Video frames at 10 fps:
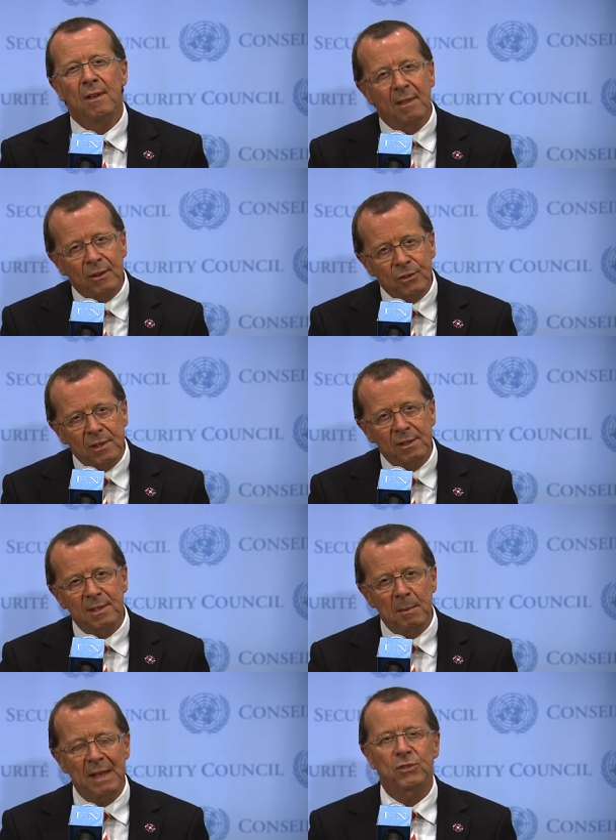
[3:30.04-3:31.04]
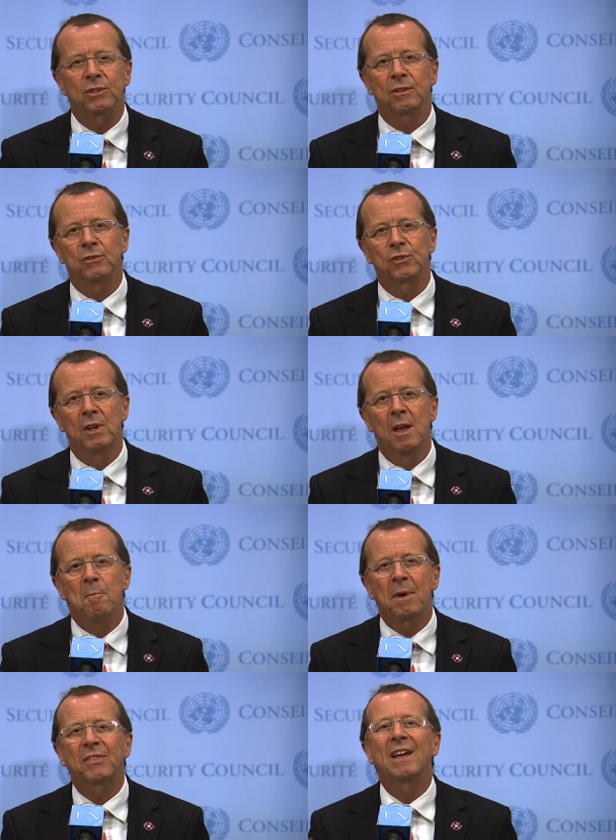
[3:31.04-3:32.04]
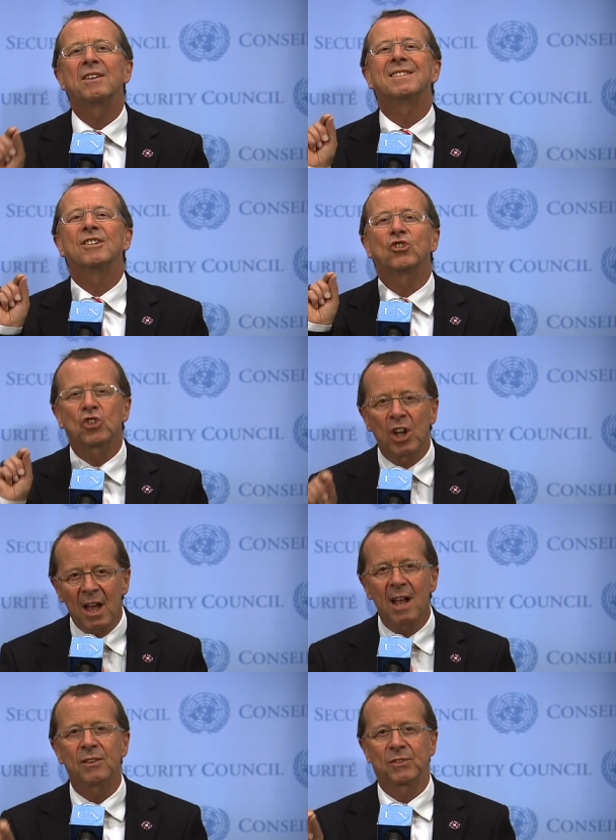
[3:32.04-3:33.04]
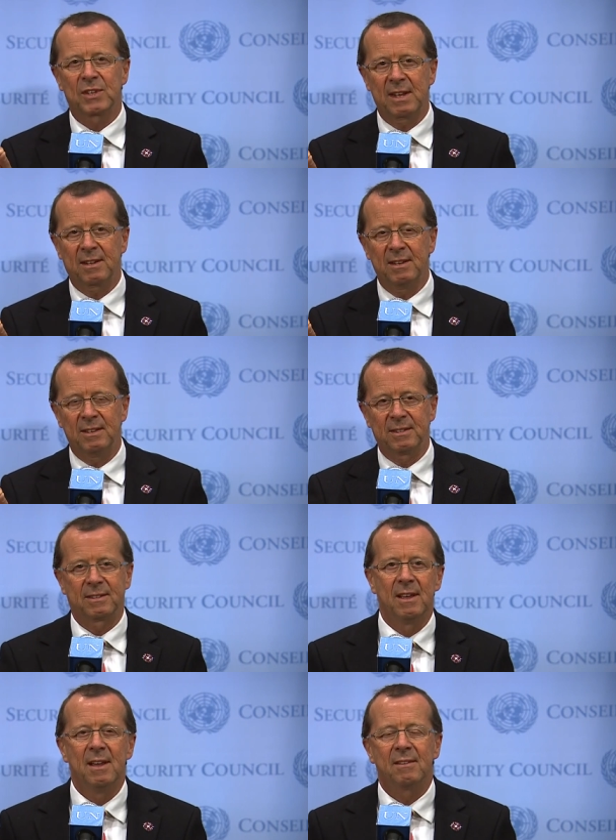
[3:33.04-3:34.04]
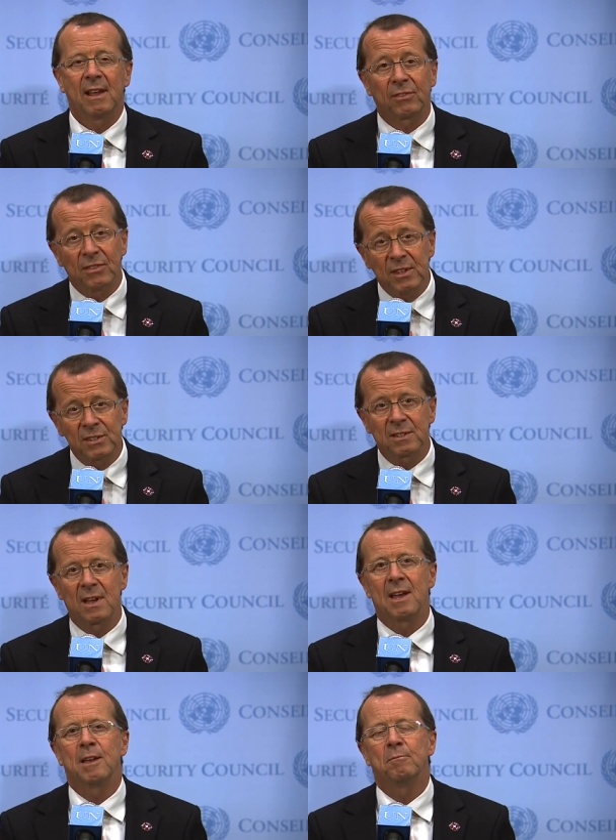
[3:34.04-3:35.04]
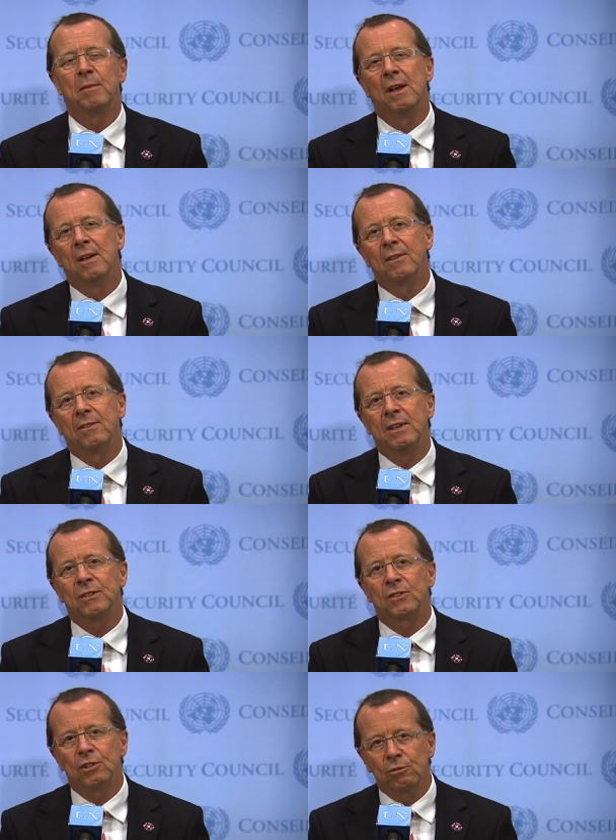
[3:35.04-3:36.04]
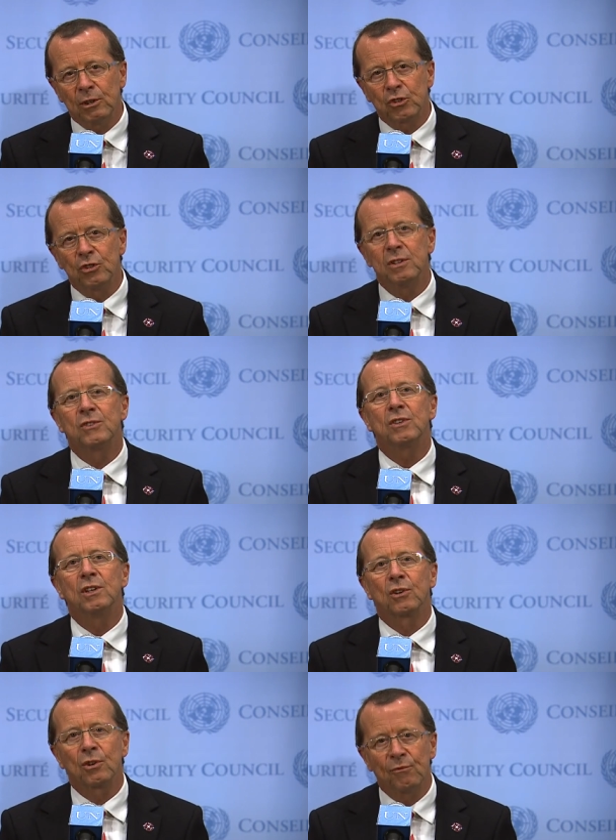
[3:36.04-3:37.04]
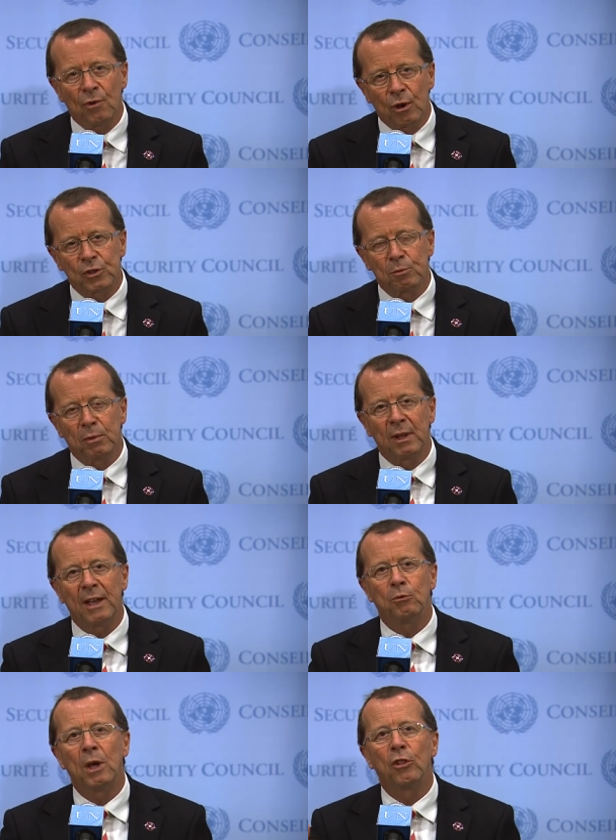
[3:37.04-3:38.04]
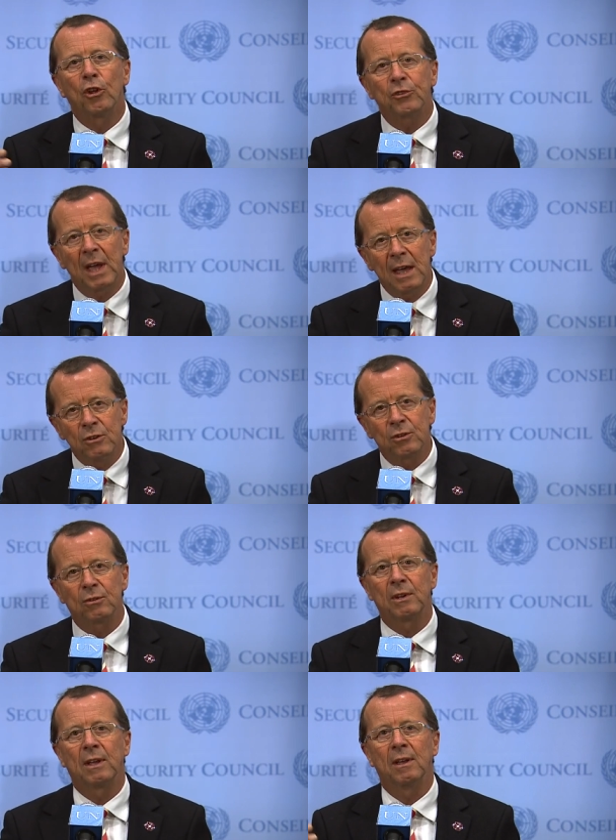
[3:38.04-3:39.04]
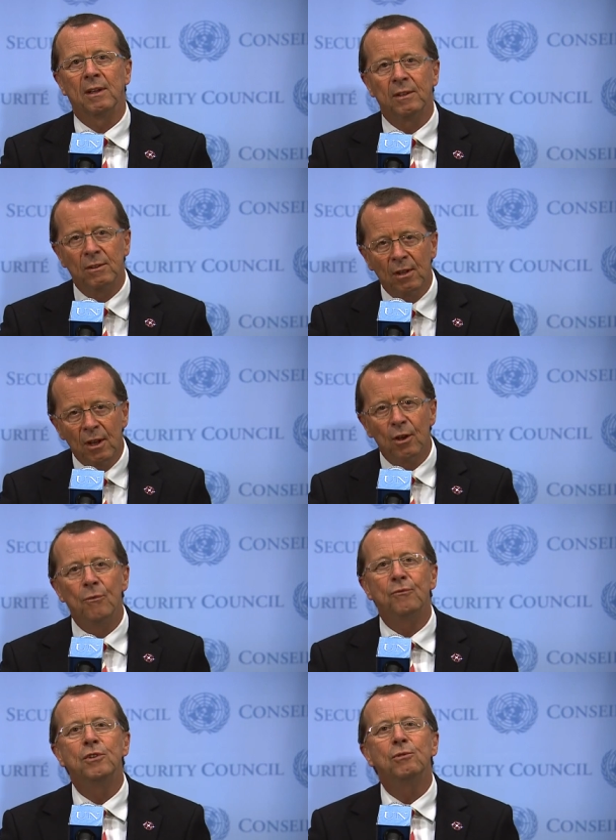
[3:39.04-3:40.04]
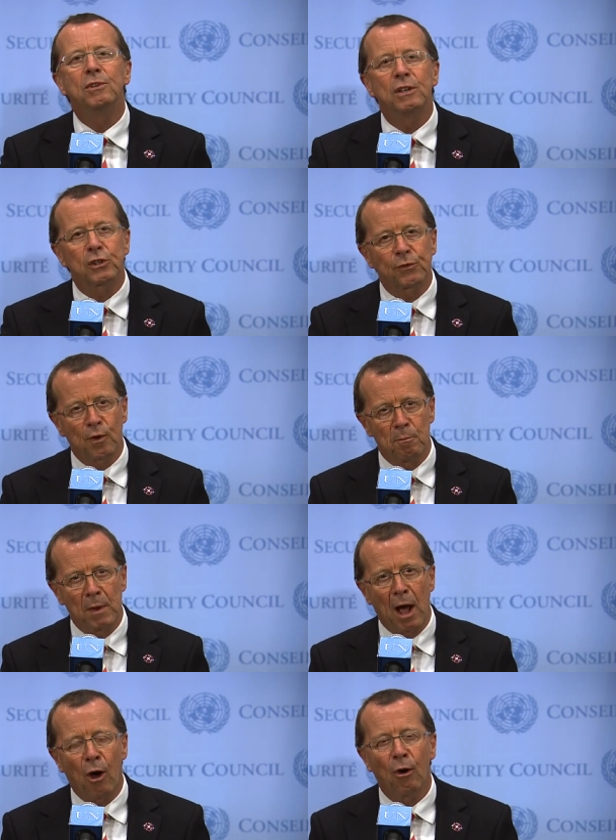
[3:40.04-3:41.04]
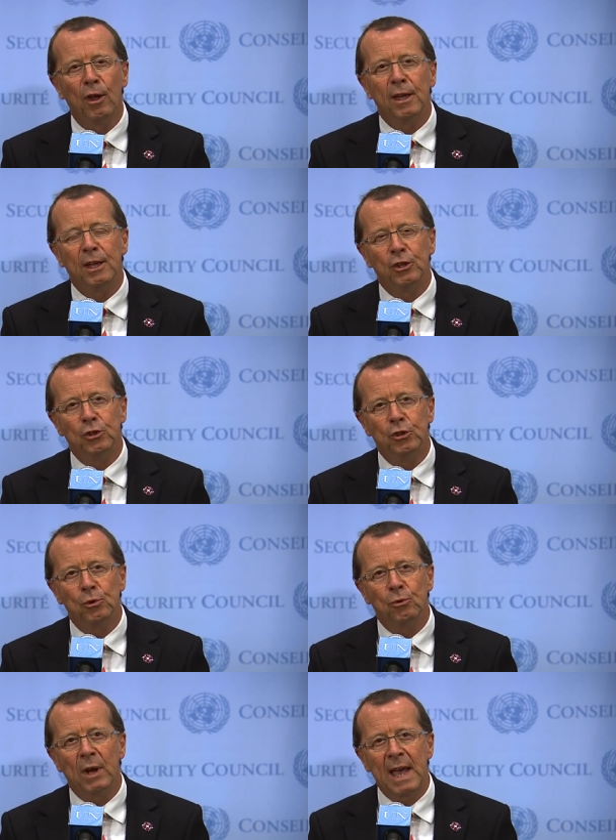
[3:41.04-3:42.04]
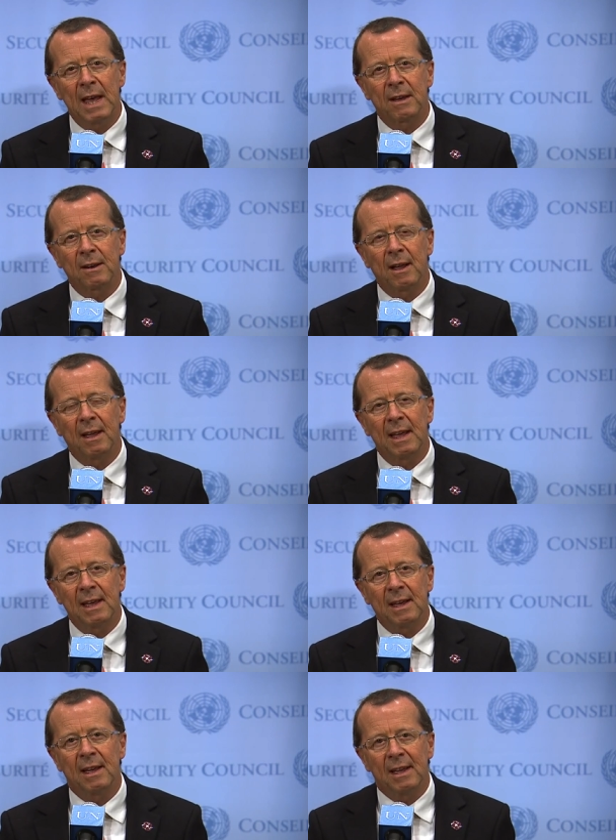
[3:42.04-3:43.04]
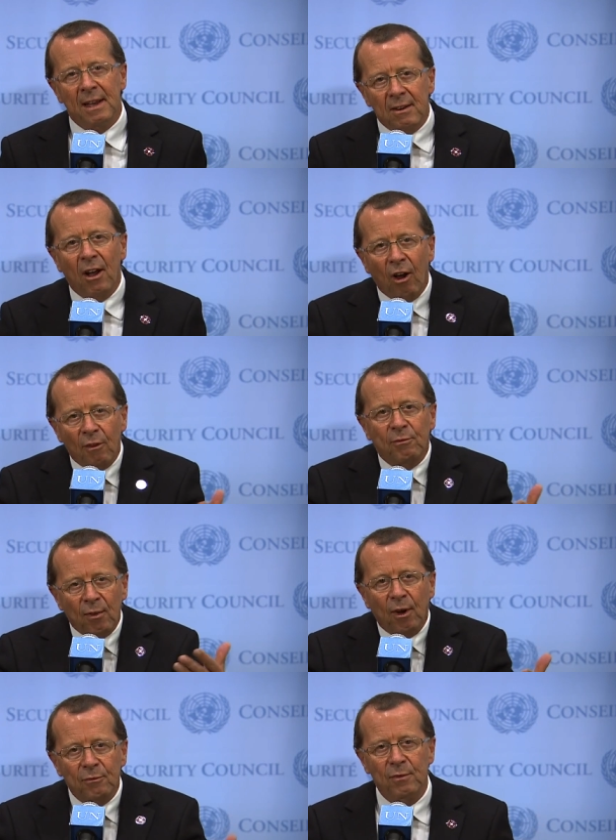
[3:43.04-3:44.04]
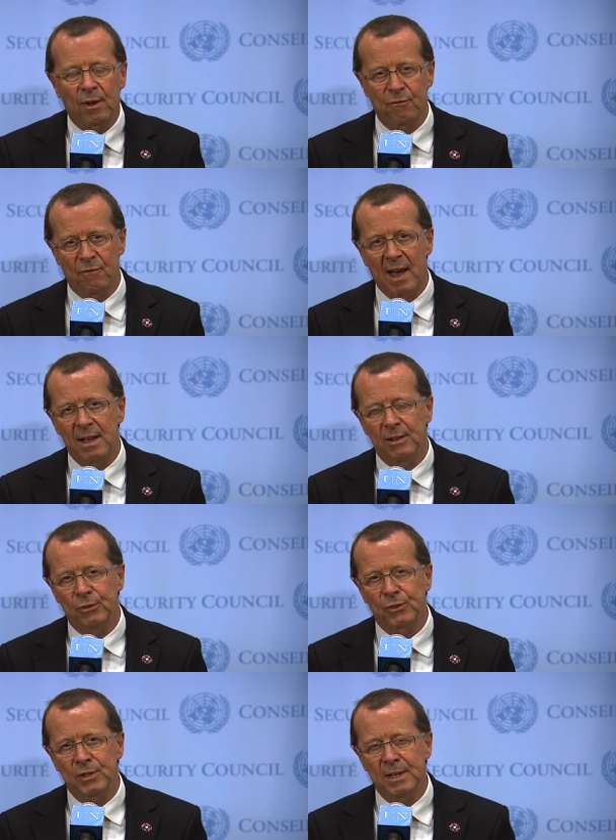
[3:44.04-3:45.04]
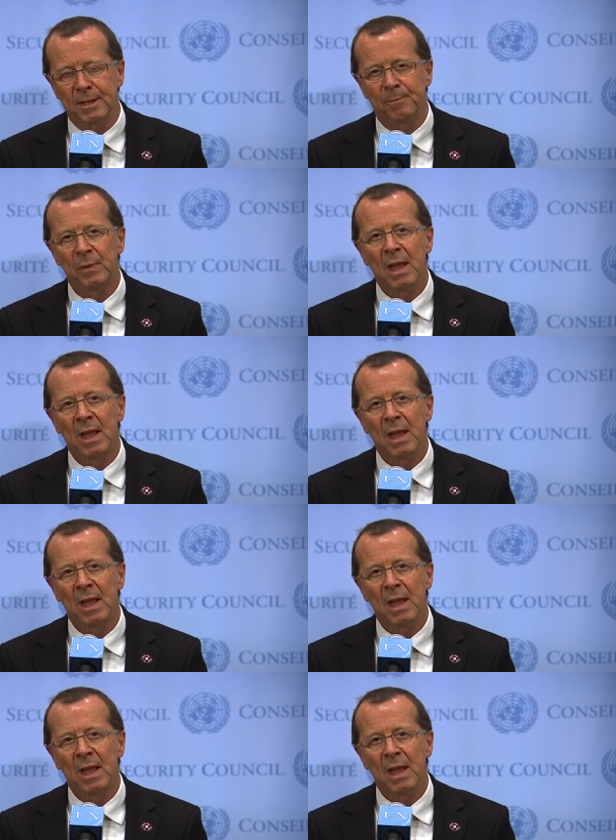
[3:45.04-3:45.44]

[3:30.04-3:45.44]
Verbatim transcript: There is still some hesitance, but there is a chance at least that this time the situation is irreversible and we are not entering in a few years from now in a new era, era of, of, of violence here.